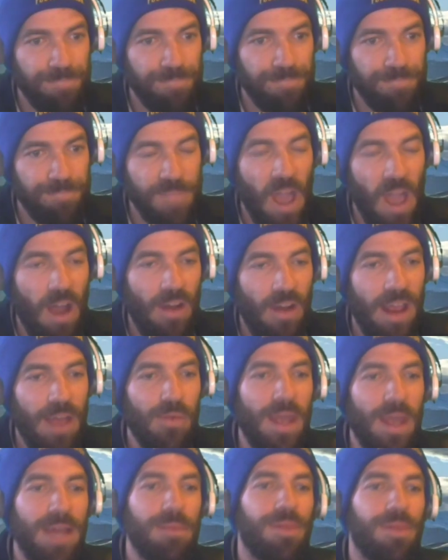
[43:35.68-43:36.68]
All right,
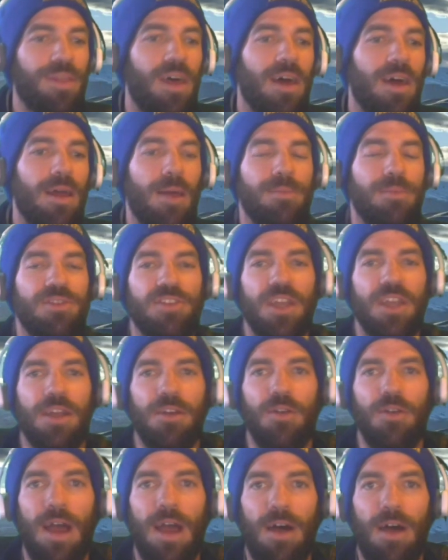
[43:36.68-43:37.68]
random thought. I'm sticking
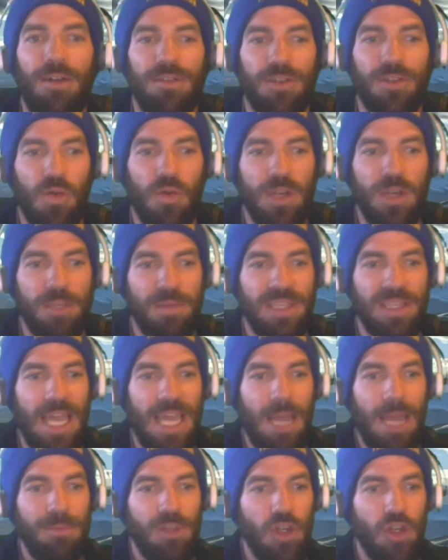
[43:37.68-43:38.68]
around Christmas
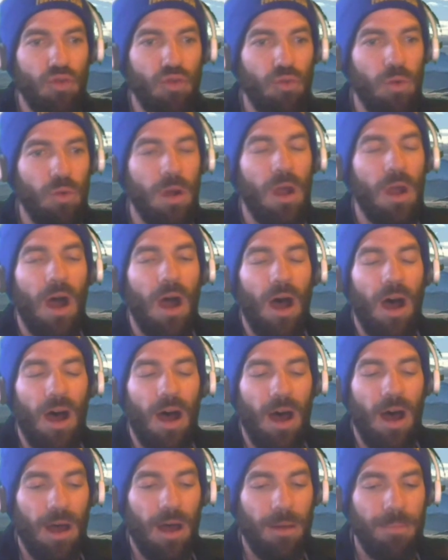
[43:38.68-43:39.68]
time too.
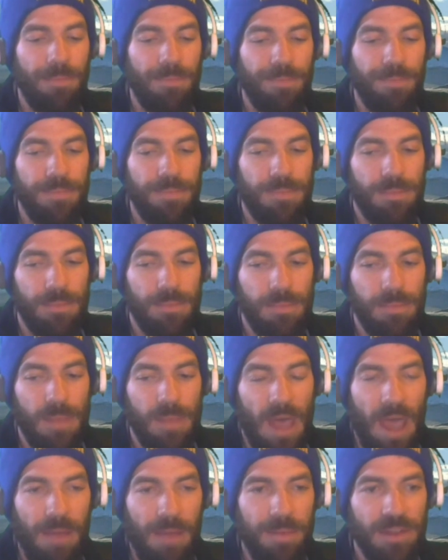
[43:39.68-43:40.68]
Um,
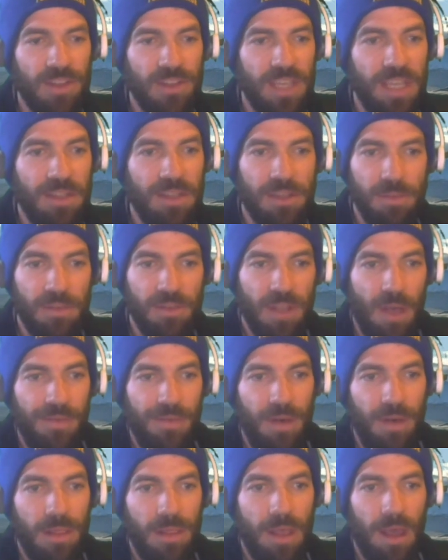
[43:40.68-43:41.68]
I've been seeing some stuff
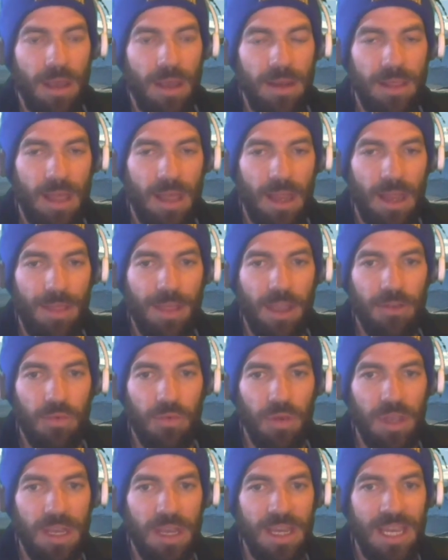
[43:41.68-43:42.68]
online that I think is
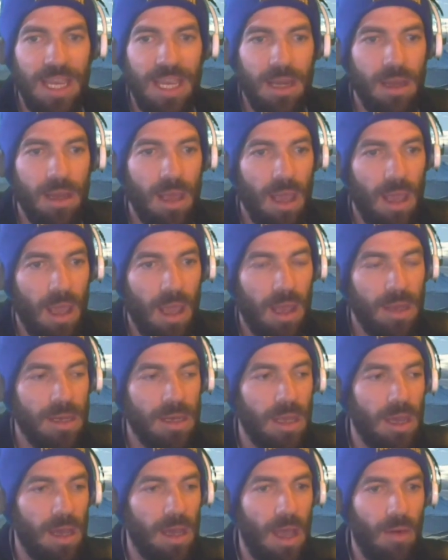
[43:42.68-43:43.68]
really neat, and
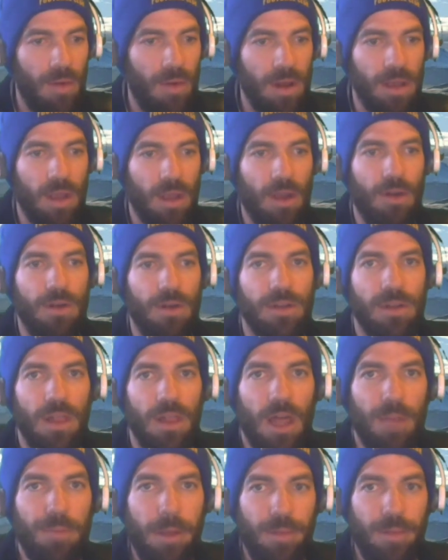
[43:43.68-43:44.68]
I want to encourage a lot
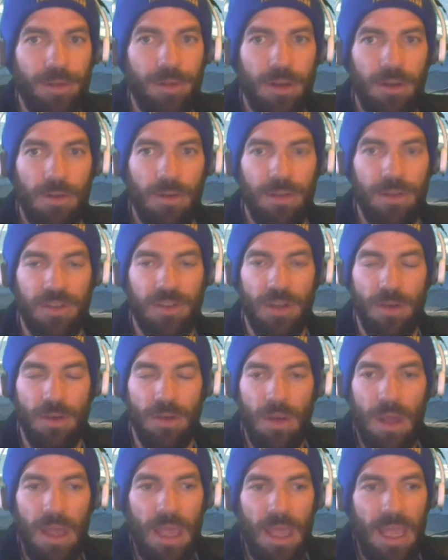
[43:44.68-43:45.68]
of people to do this too.
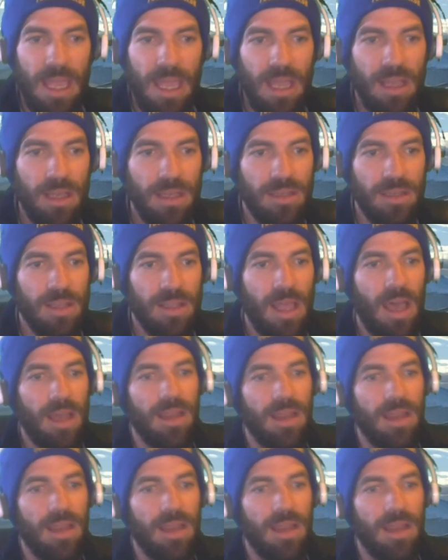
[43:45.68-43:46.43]
Is that